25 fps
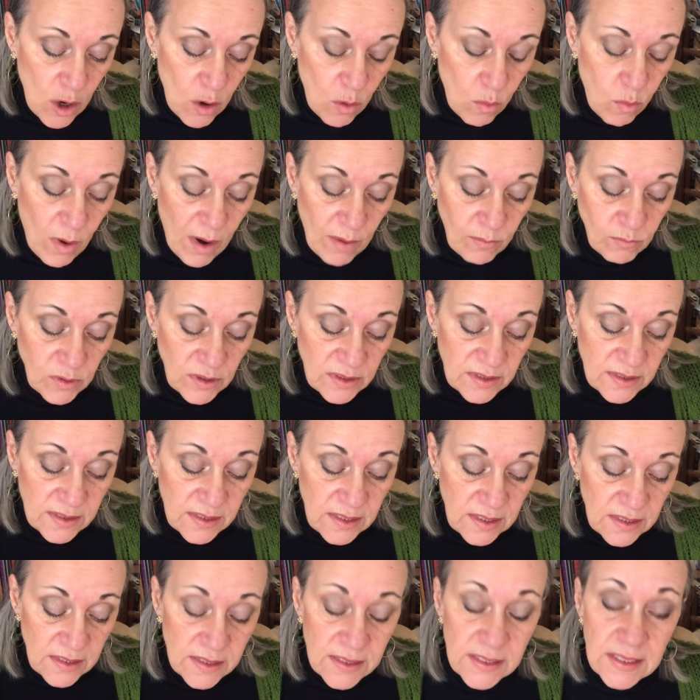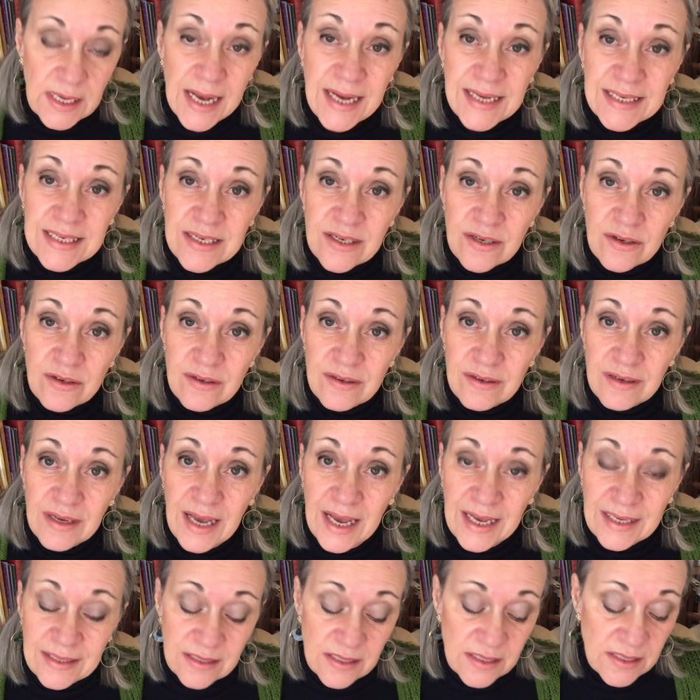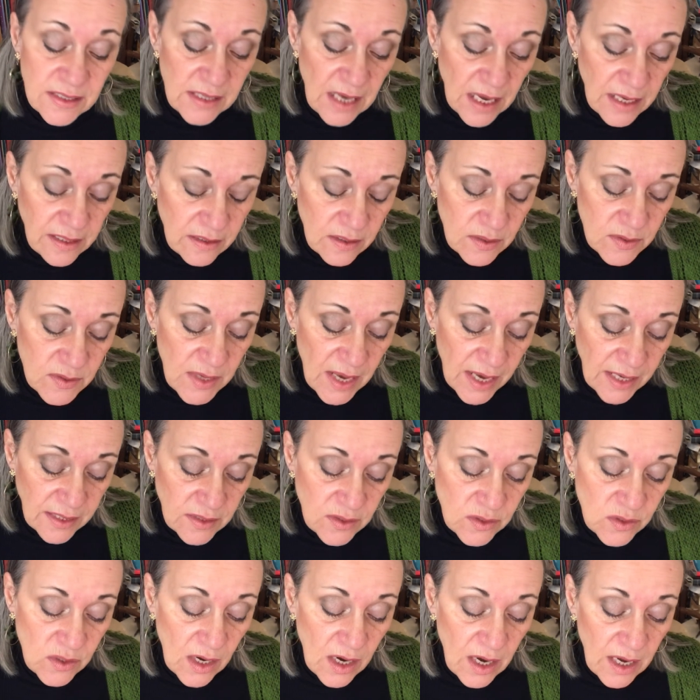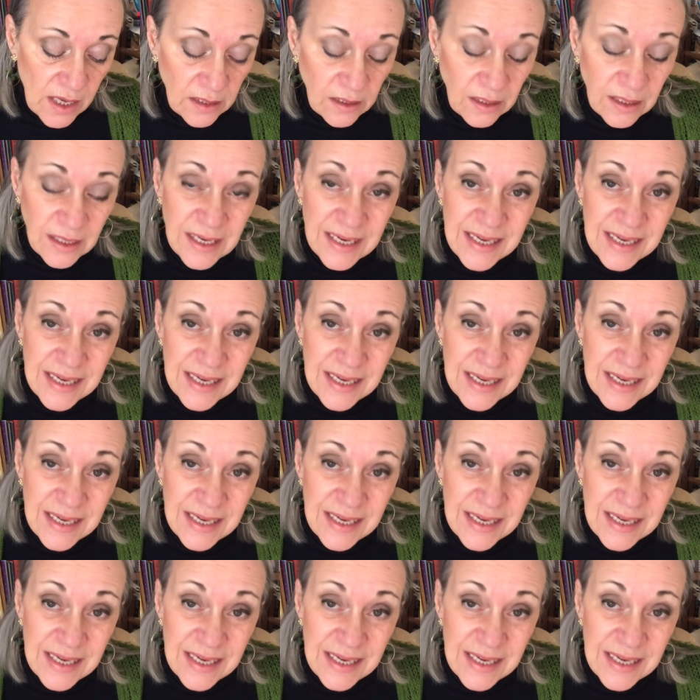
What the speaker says: when we see Saturn and Sun sextile,